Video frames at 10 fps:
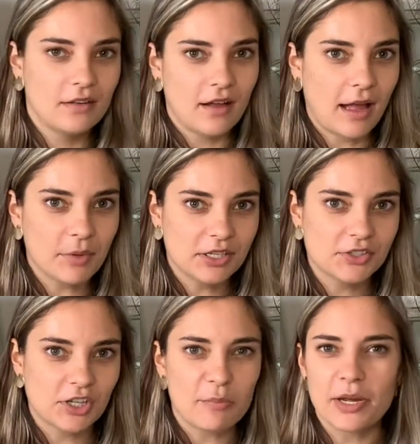I'm going to
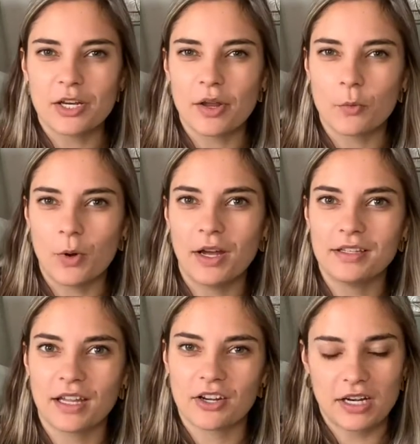start by doing one
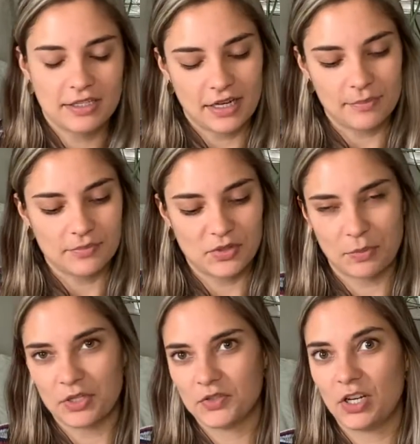letter at a time. So I'm
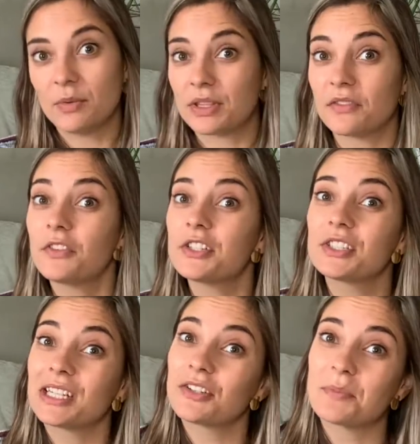going to start with the first
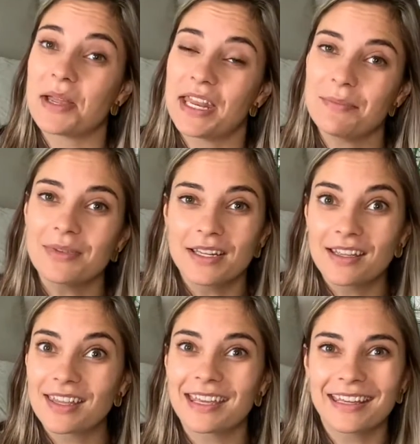letter in my name,
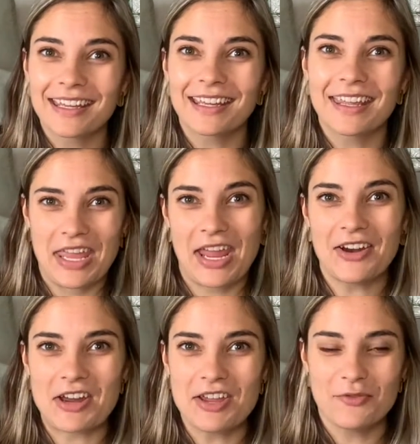
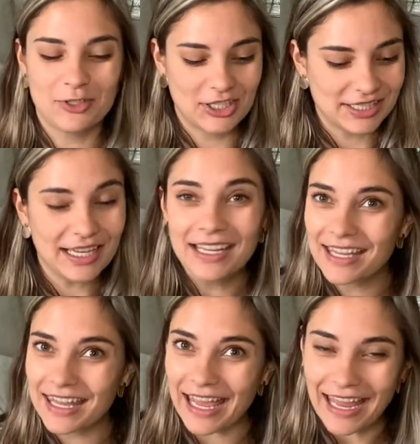Carrie, which is a
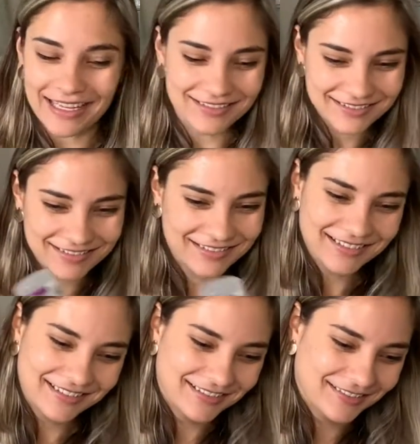K.
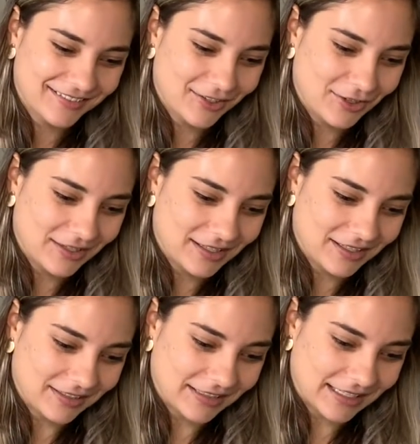
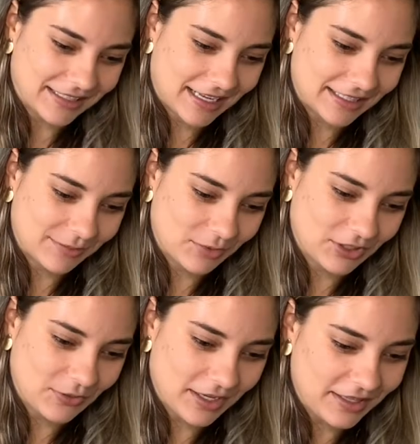Let's get some
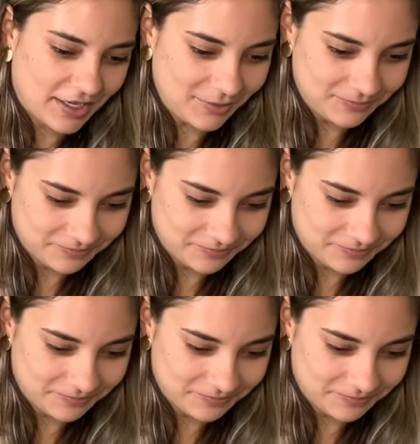glue on there.